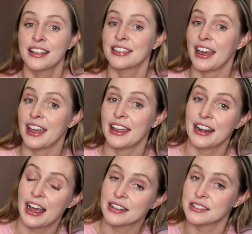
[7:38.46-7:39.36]

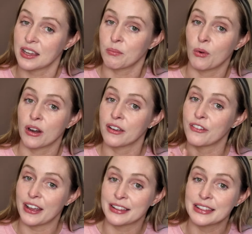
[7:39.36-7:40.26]
that has like more of
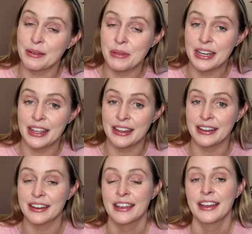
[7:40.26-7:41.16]
a
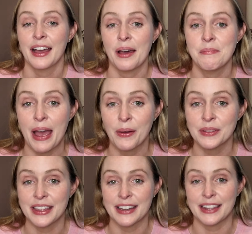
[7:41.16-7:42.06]
limited
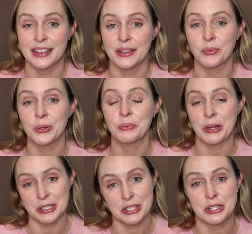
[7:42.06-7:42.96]
amount that he will
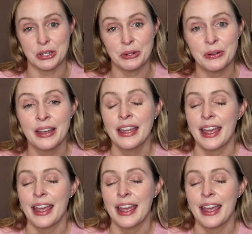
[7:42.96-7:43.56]
want to do.